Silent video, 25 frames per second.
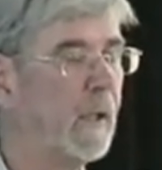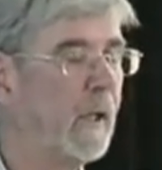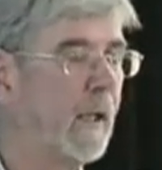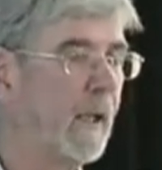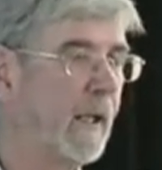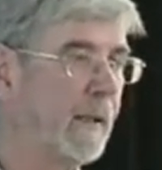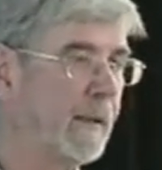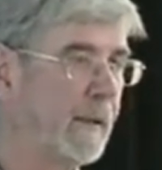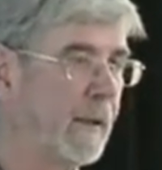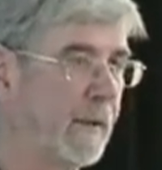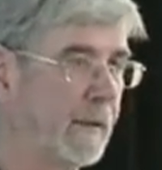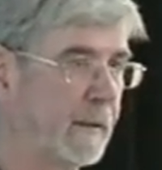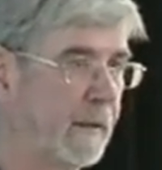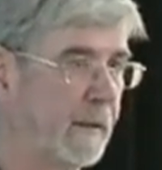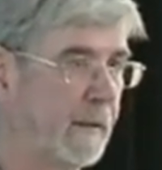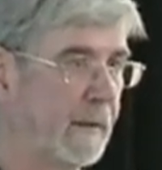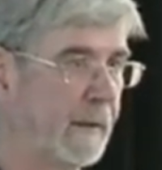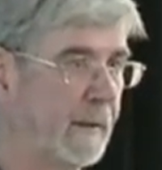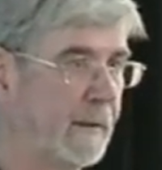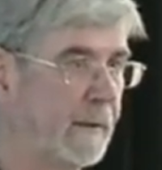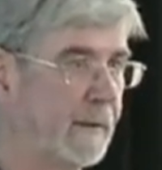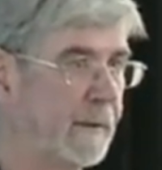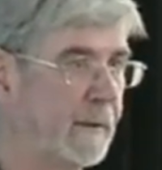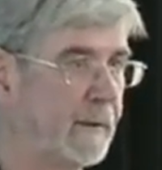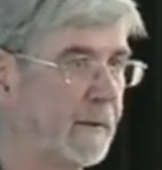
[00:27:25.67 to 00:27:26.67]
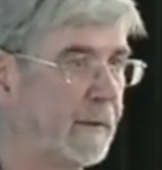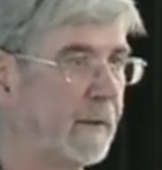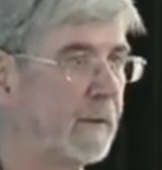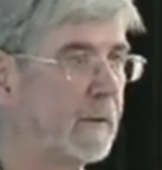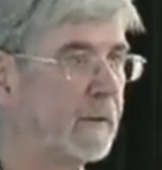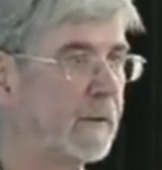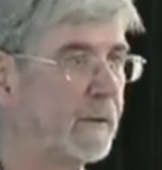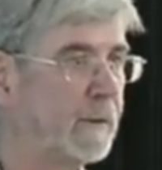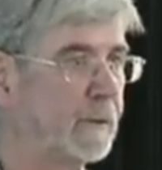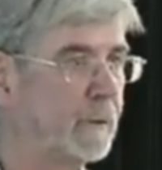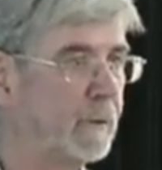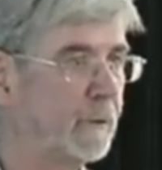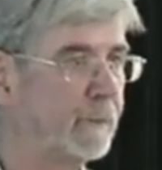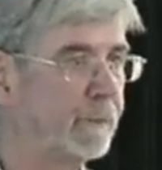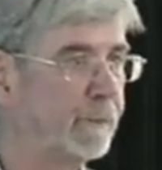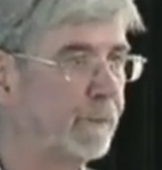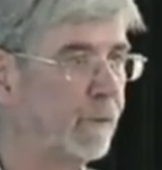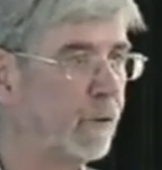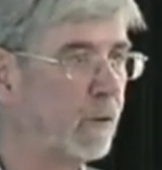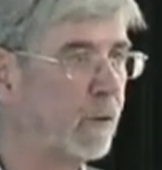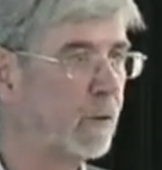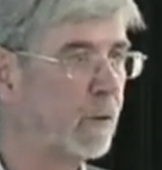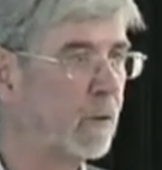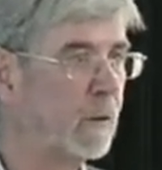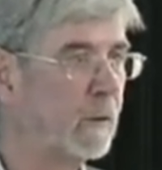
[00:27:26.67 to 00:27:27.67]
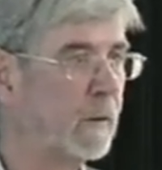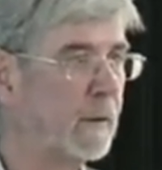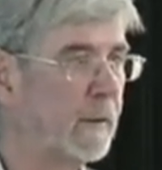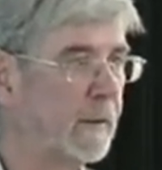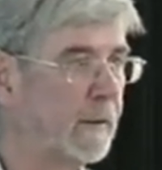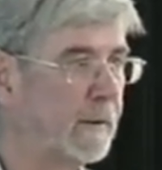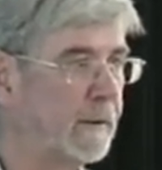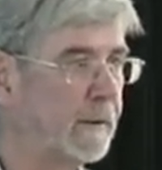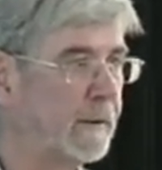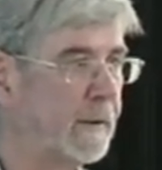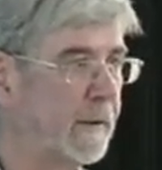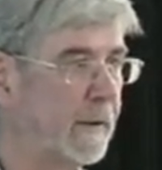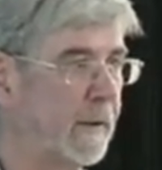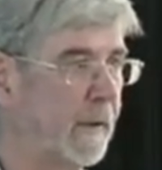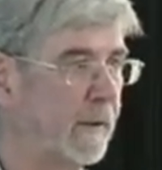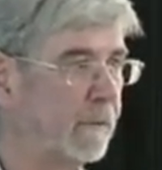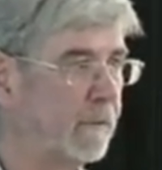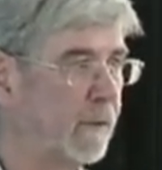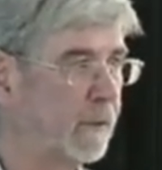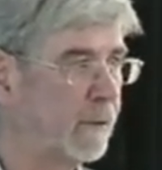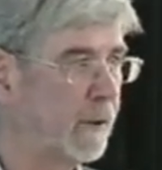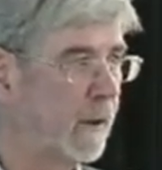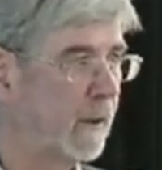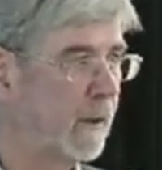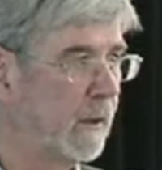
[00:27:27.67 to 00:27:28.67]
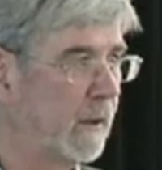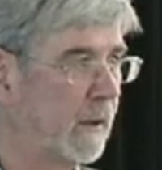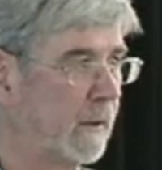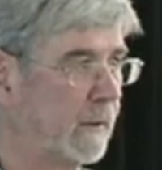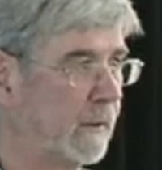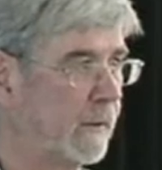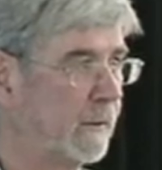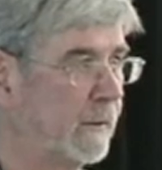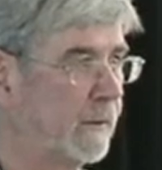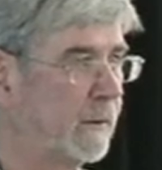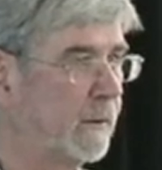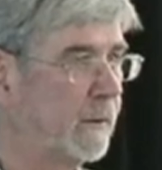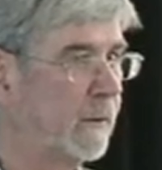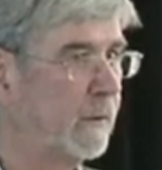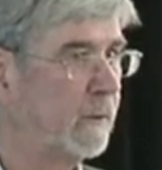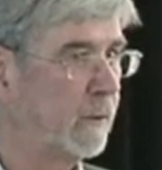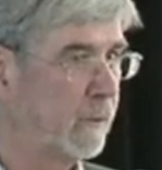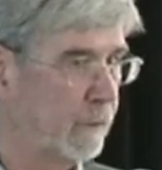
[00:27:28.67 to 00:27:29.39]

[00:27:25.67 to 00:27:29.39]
and that leads to a fall in sea level rise,